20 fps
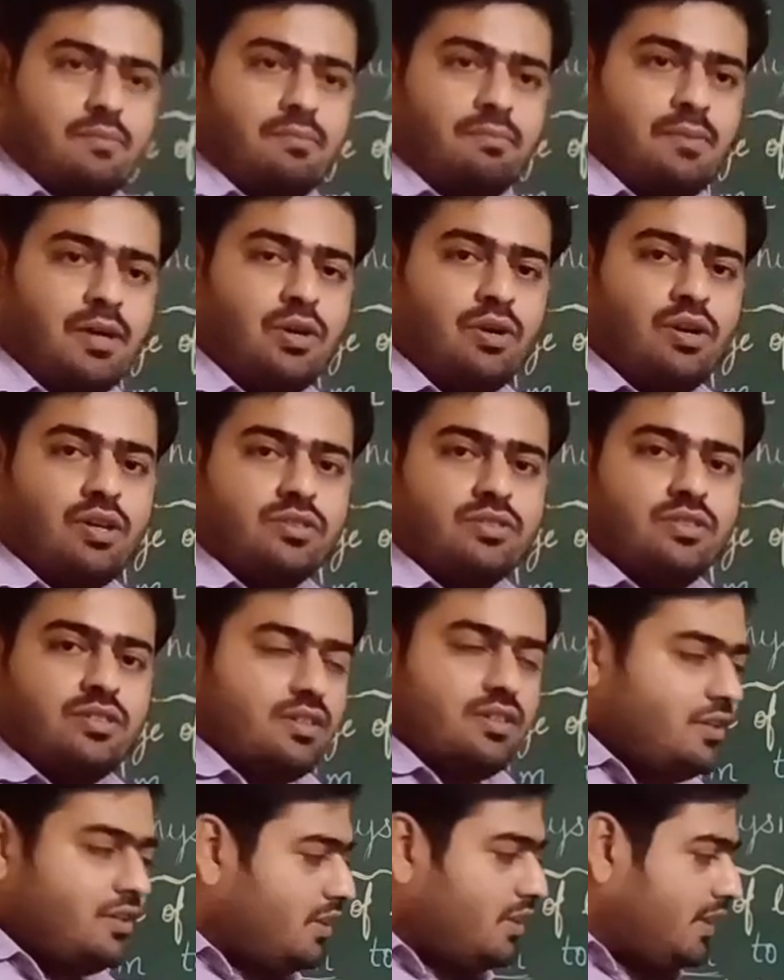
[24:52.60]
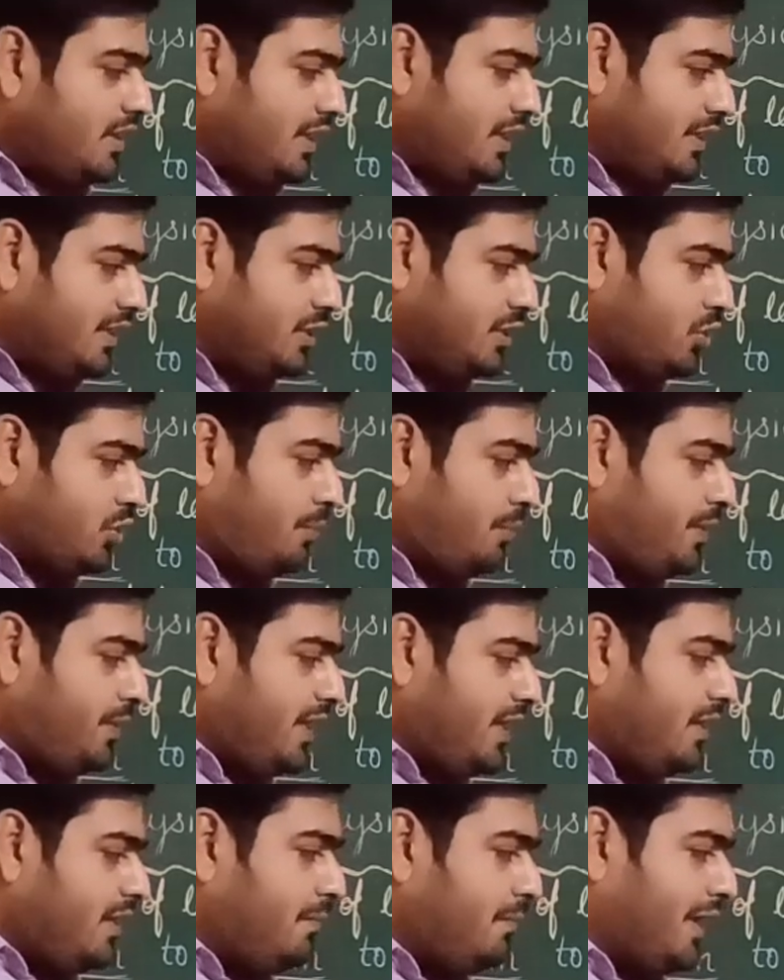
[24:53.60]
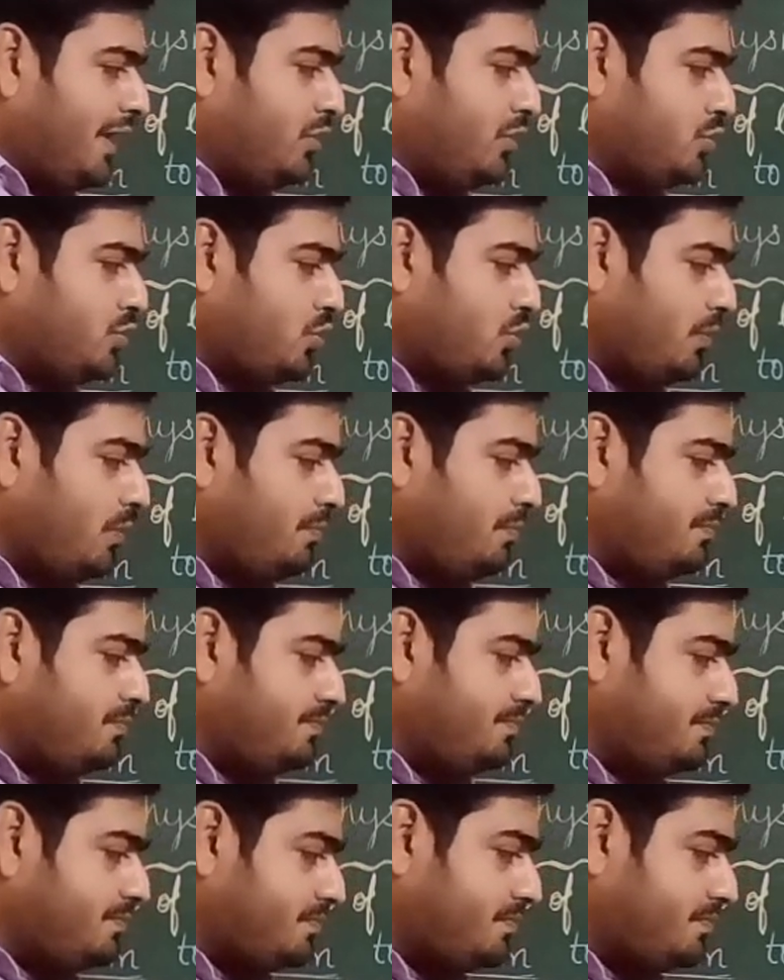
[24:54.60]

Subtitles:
because this optical microscope